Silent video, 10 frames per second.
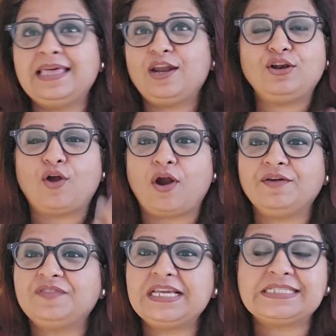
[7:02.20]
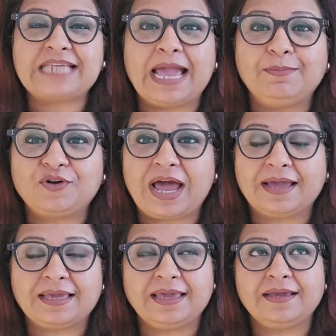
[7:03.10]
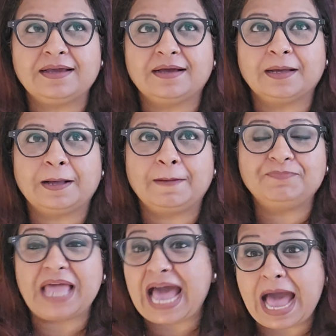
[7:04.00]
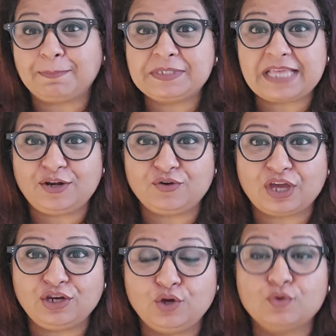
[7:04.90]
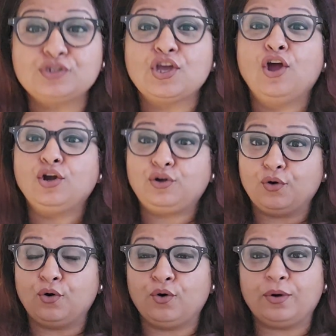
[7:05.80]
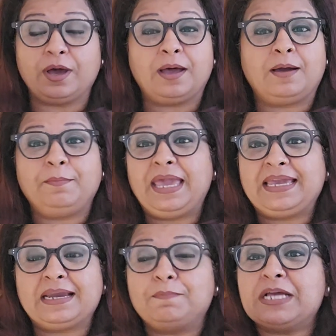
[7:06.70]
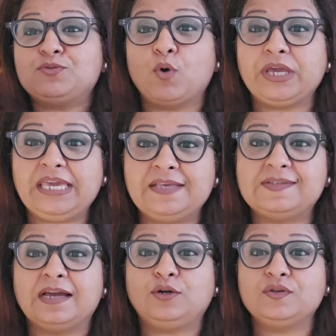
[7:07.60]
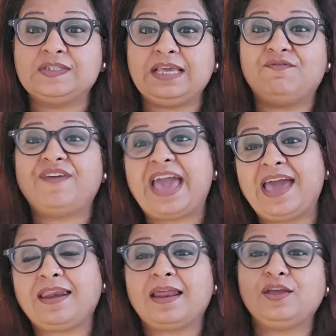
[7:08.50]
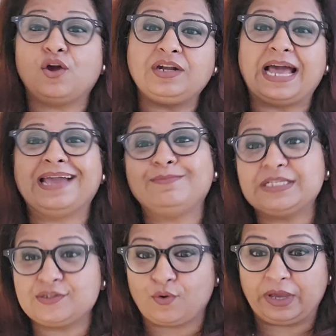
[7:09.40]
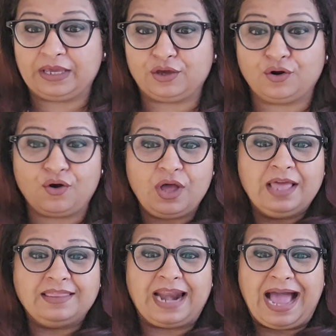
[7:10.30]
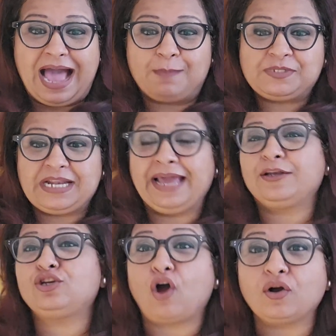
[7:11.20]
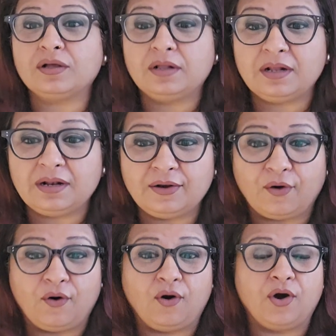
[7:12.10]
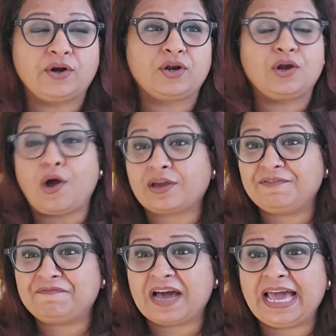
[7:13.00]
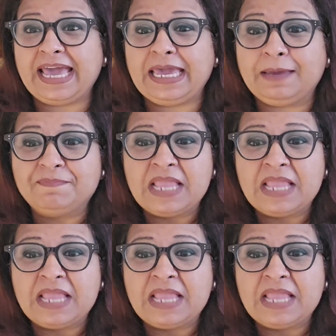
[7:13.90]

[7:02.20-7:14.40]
there are a lot of these time tracking apps that you can use to make it much more easier to see where your time is going. You know, there are apps like Toggle or Clockify